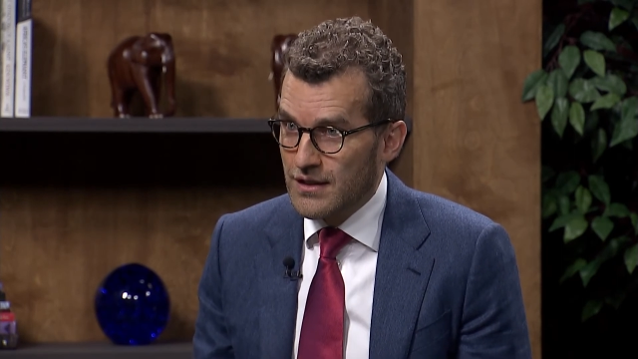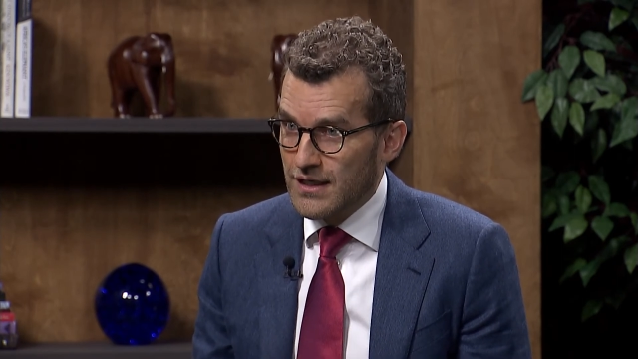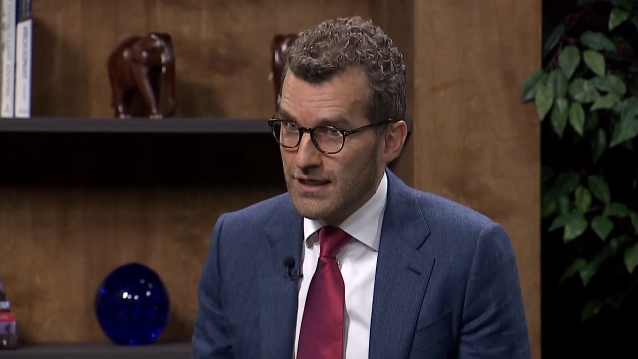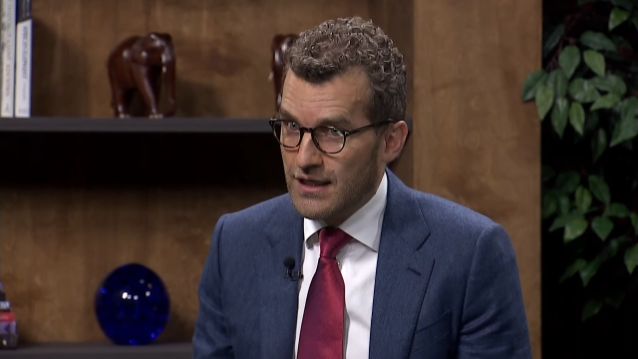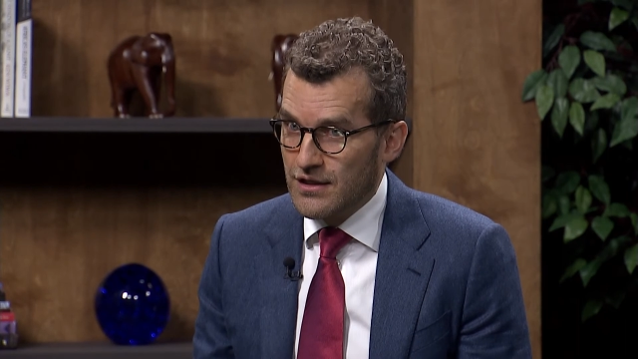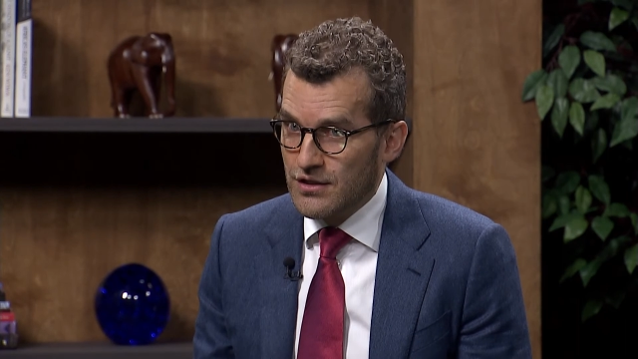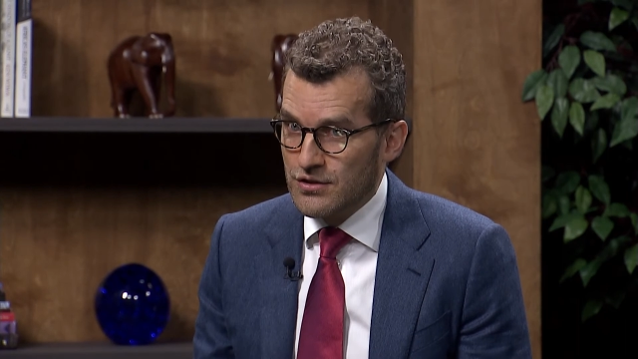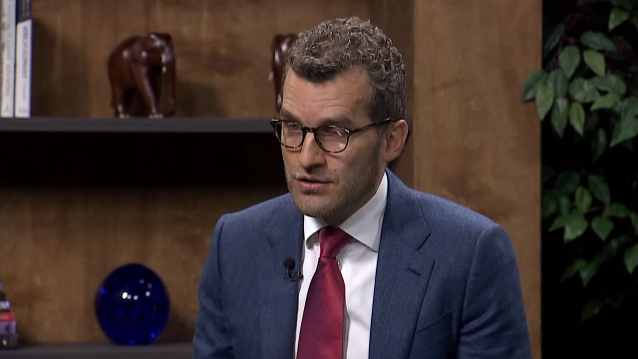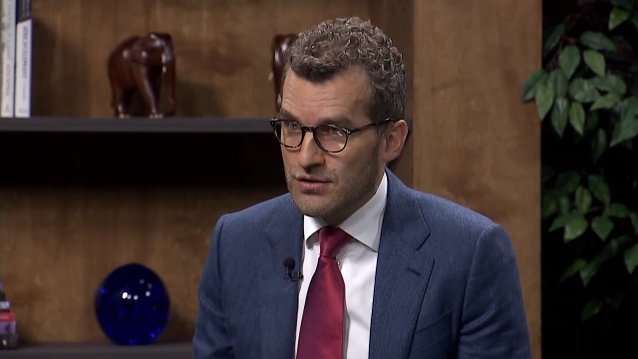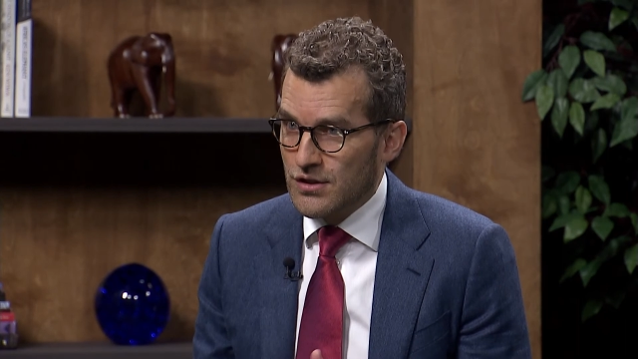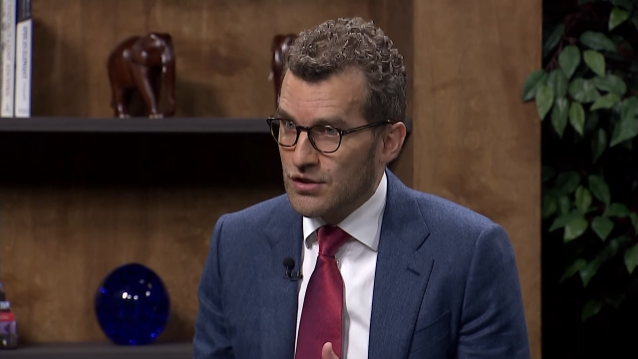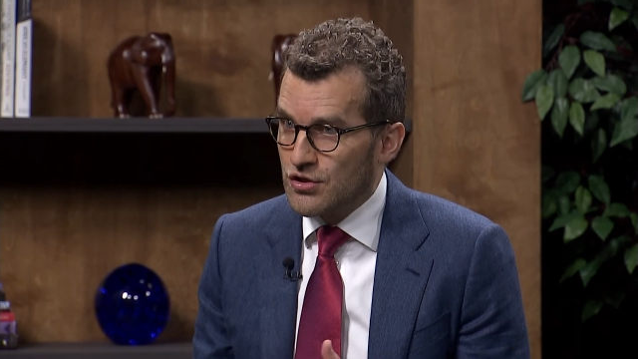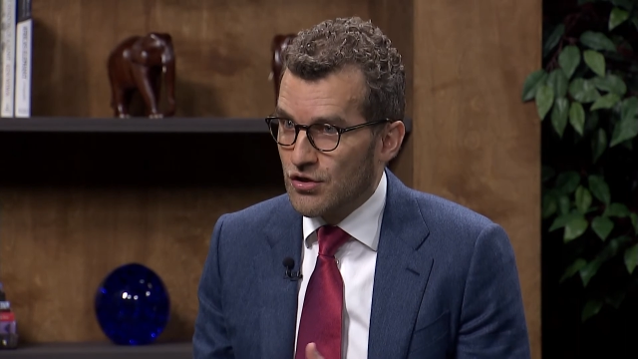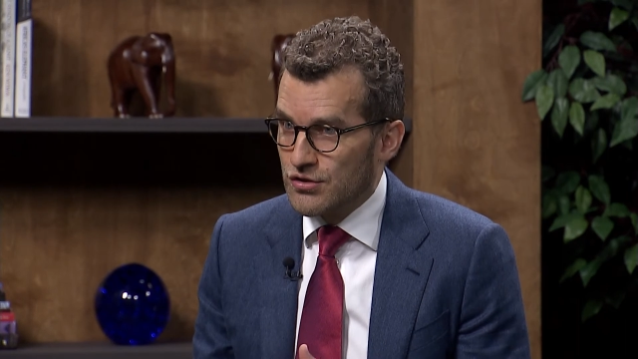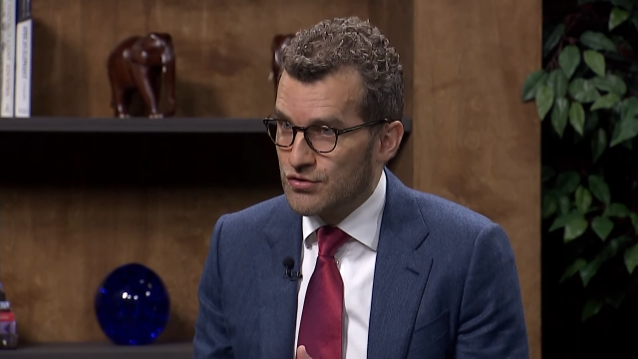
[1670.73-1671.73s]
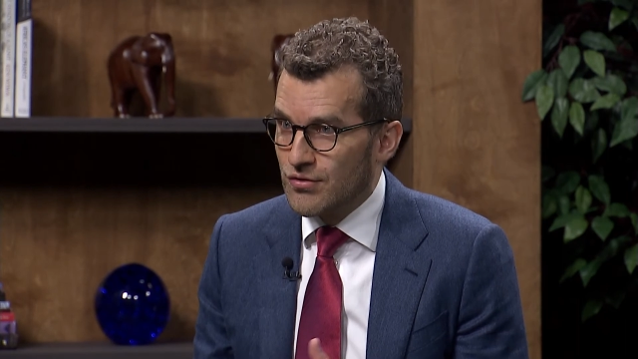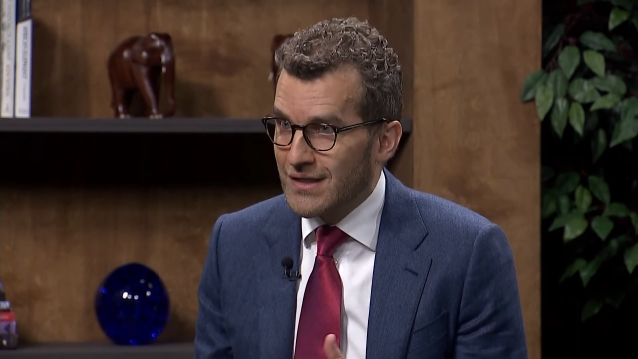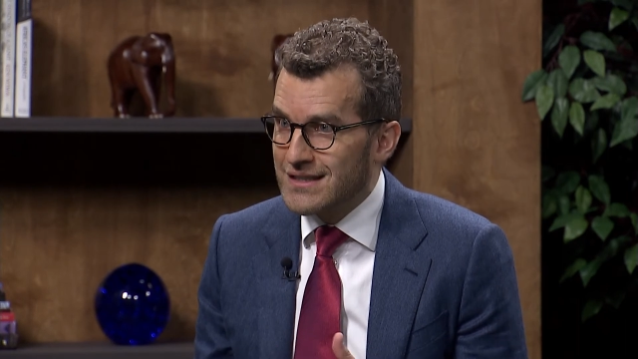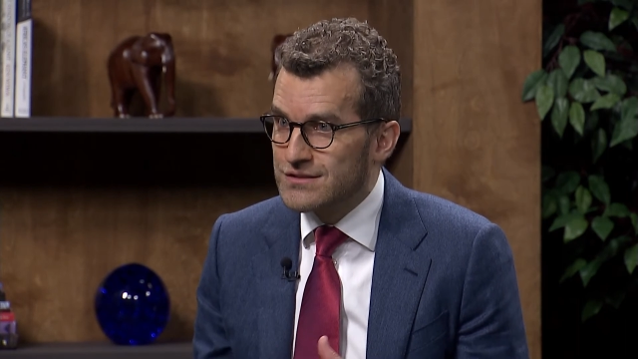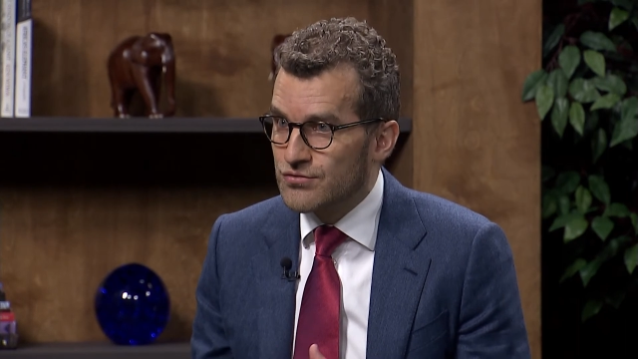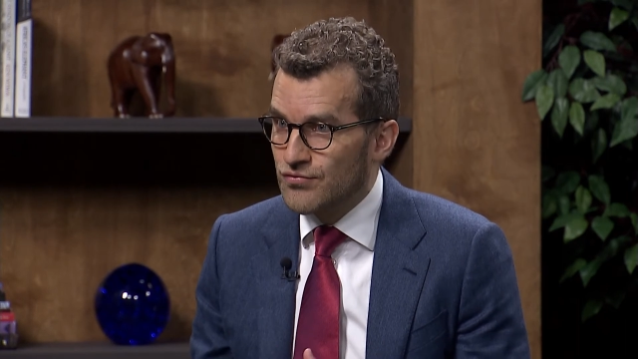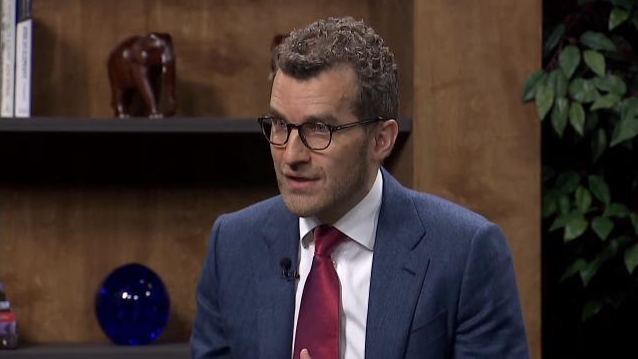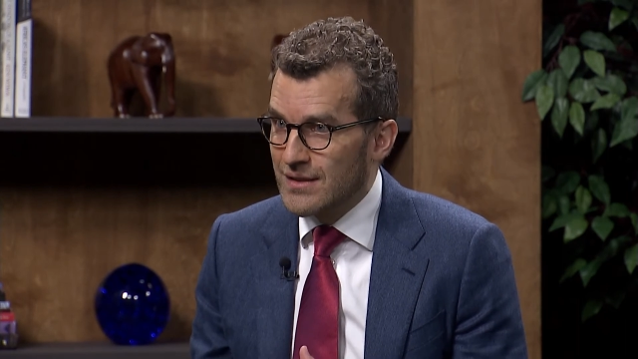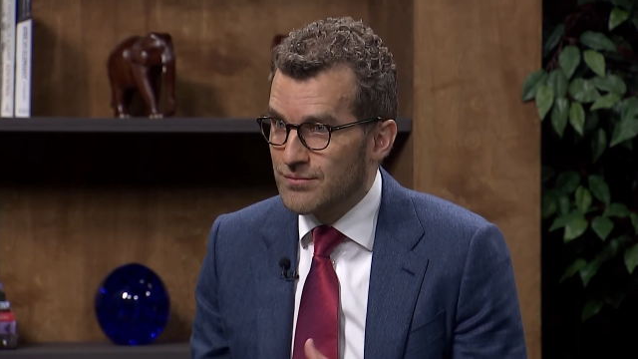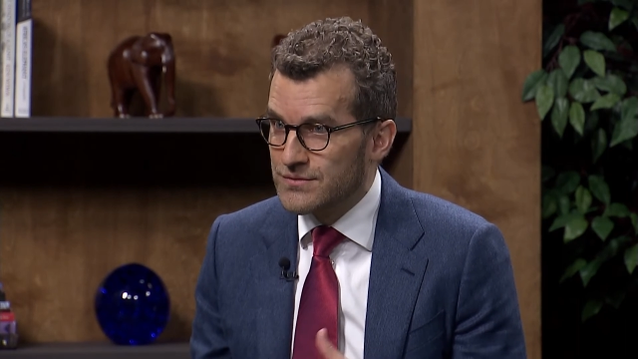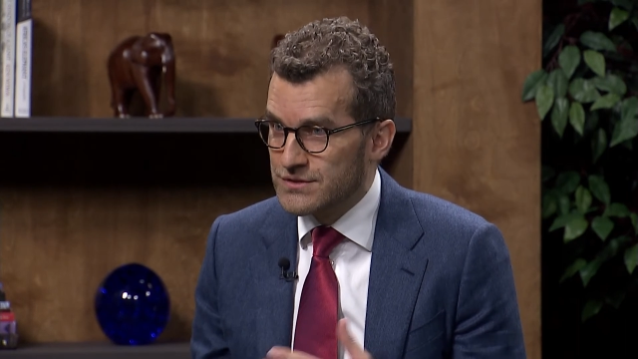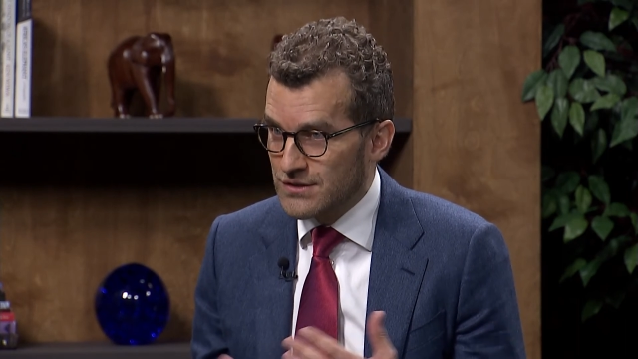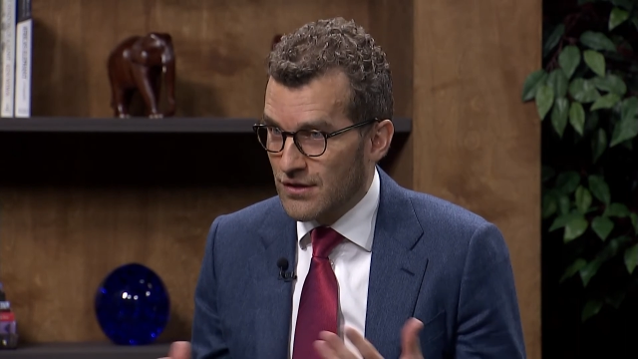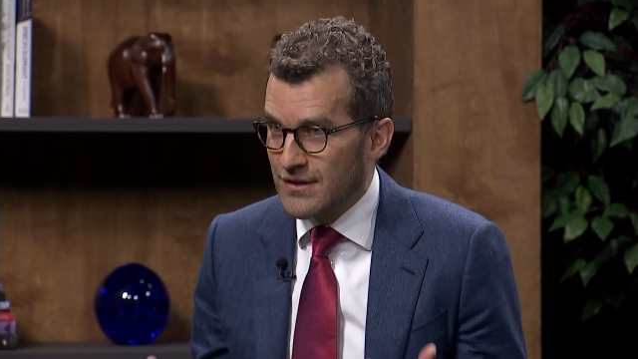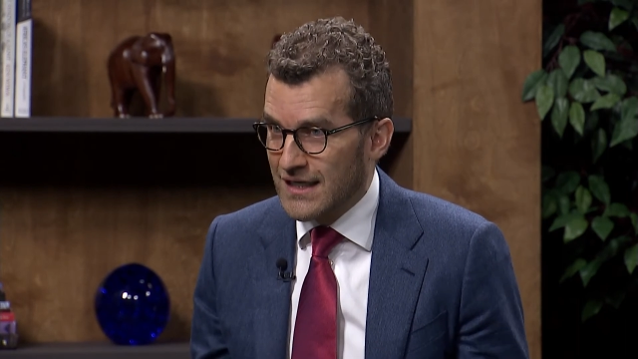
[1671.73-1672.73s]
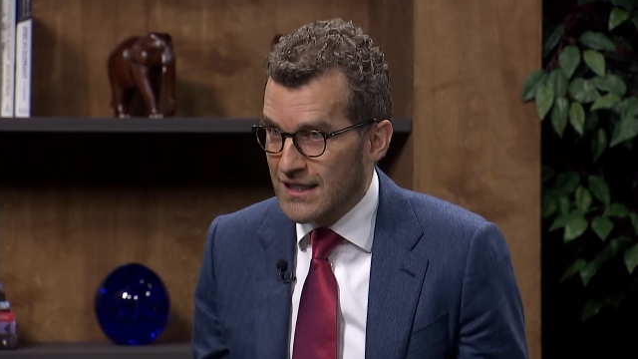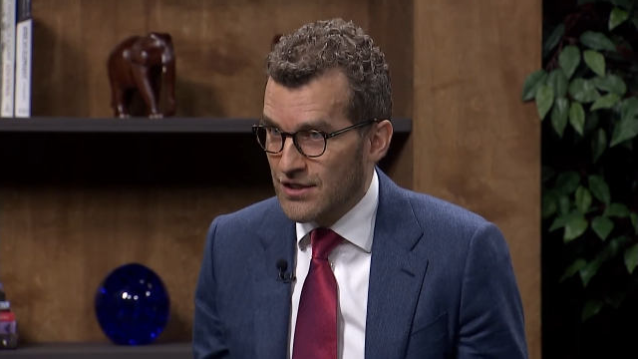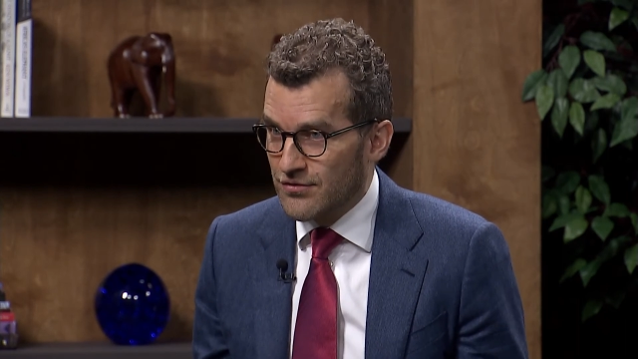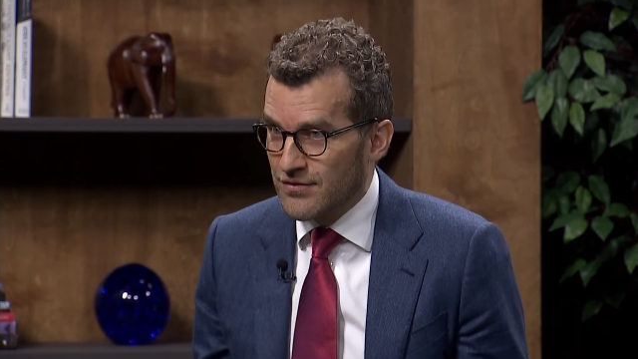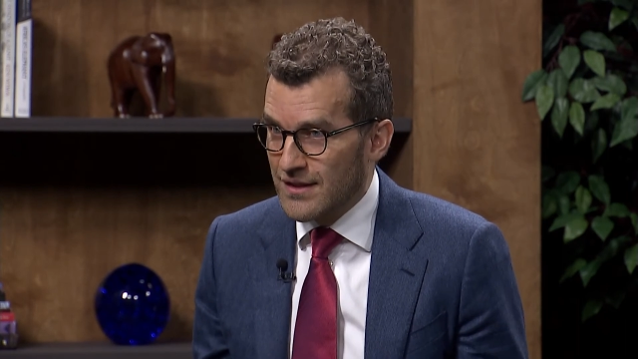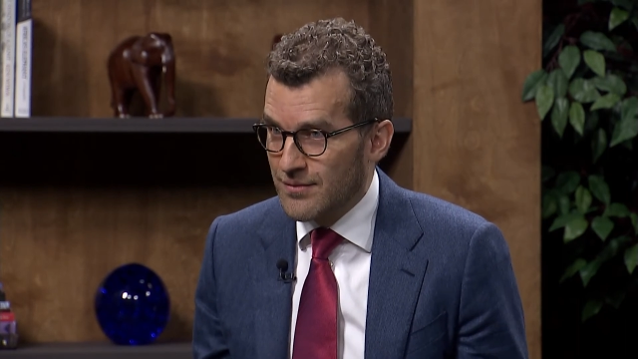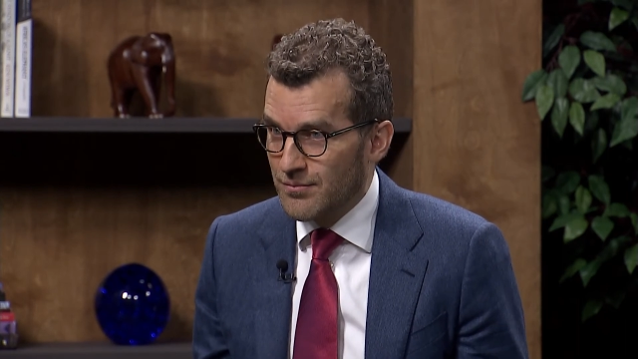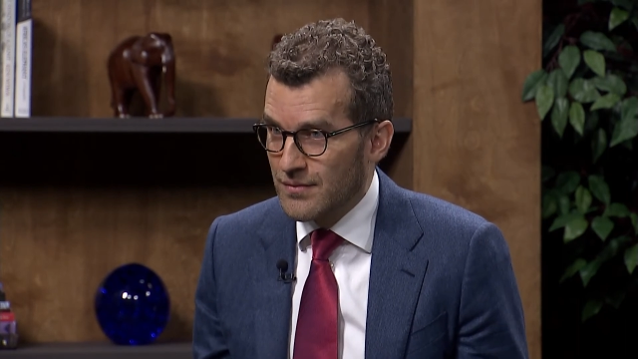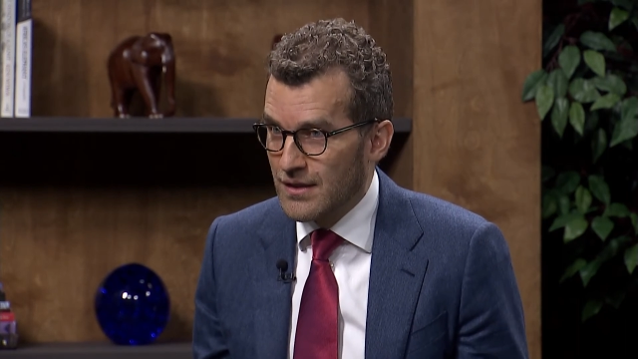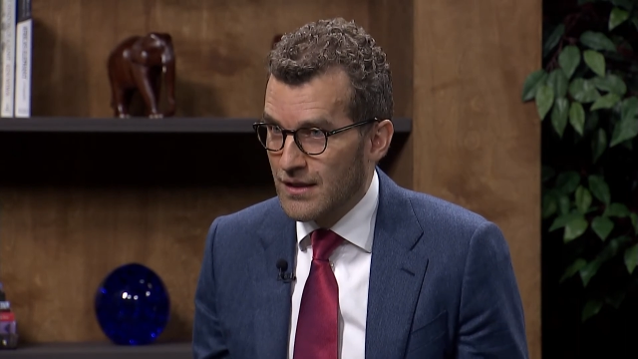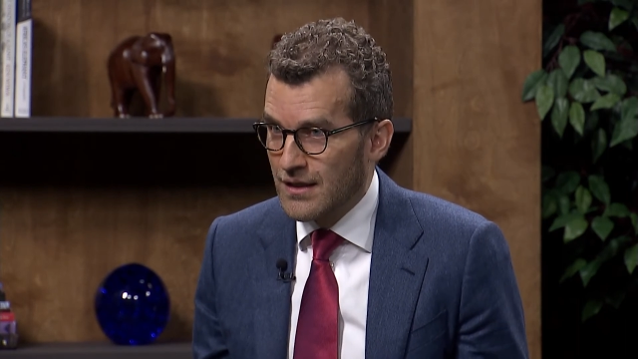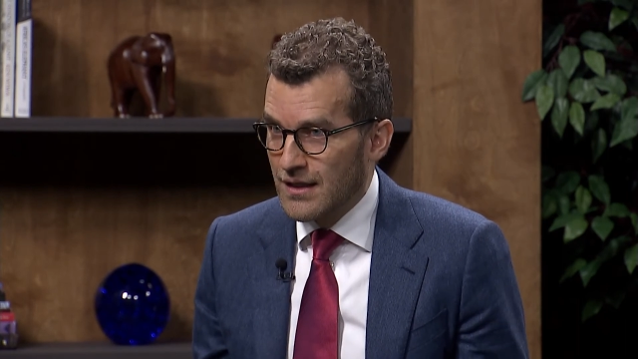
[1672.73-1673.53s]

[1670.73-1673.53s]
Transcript: Uh, not going to extremes on any of them,